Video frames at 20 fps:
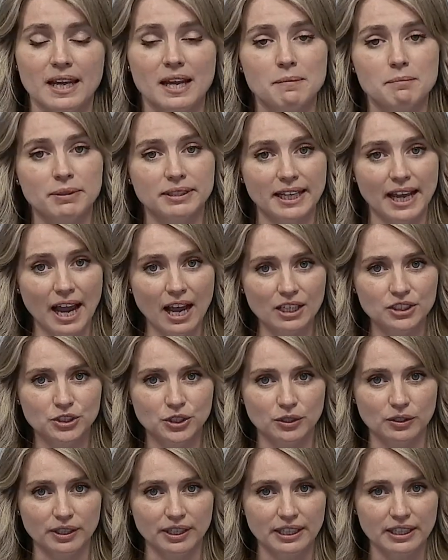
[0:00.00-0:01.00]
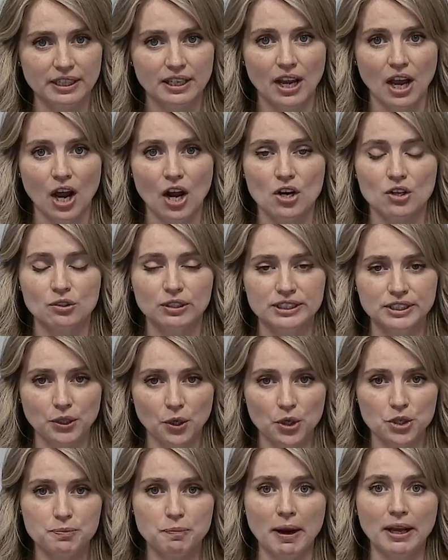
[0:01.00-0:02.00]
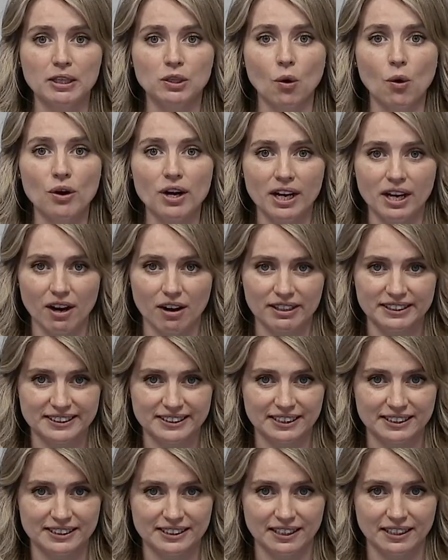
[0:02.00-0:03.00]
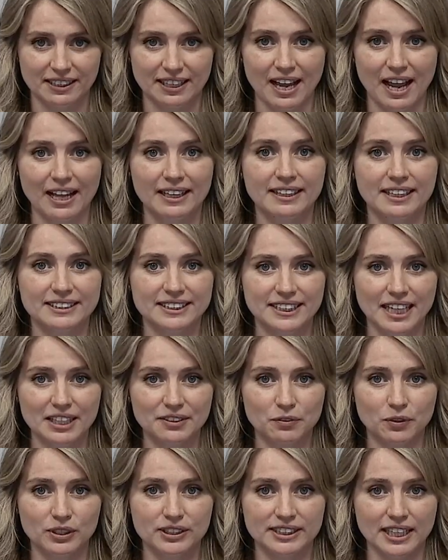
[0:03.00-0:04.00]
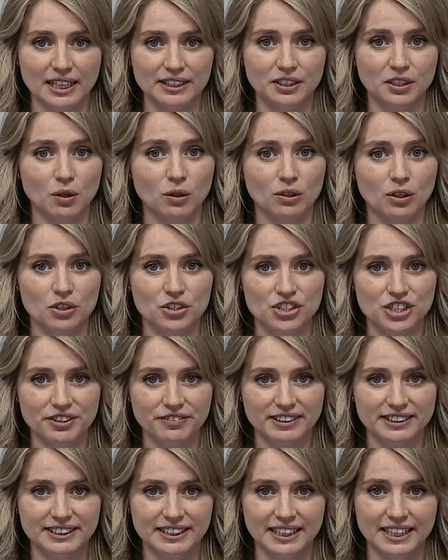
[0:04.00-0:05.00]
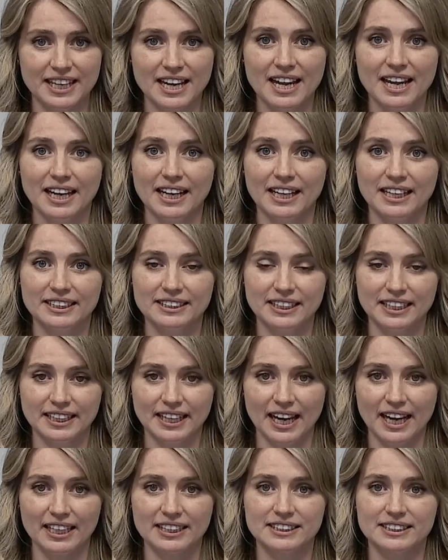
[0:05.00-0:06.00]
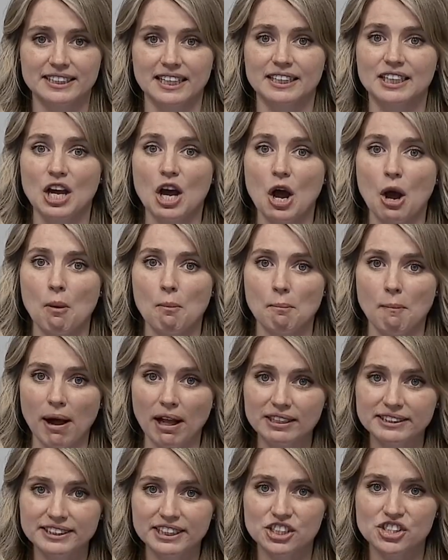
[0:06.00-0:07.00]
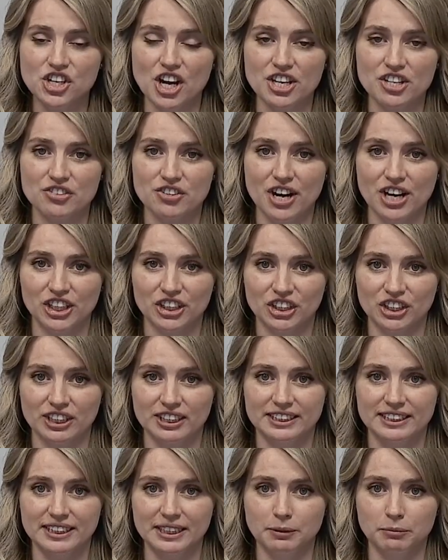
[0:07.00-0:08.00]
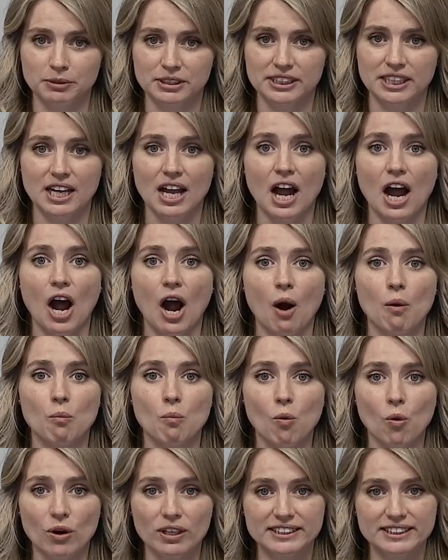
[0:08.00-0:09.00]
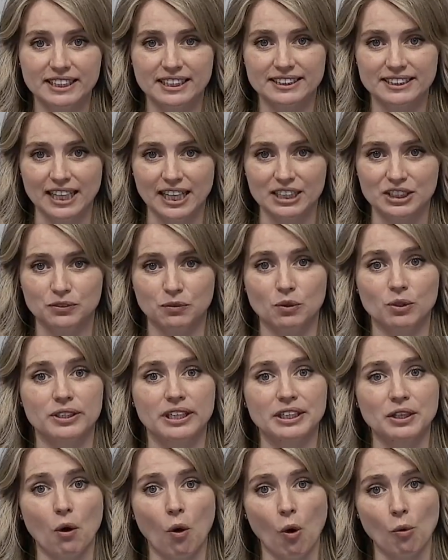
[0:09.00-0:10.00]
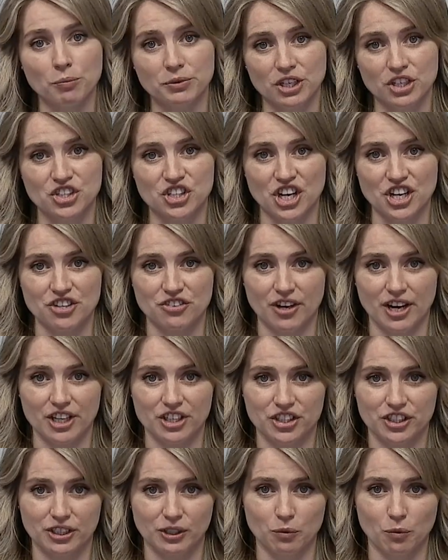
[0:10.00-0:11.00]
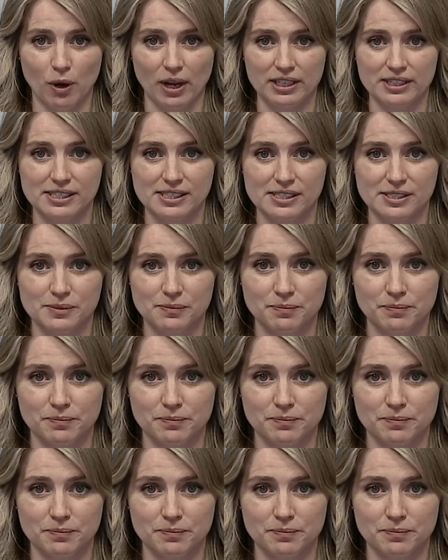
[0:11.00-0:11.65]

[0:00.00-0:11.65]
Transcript: But actually, research by Laura Carstensen at the Stanford Center on Longevity indicates that multi generational teams are more successful than omni-generational ones.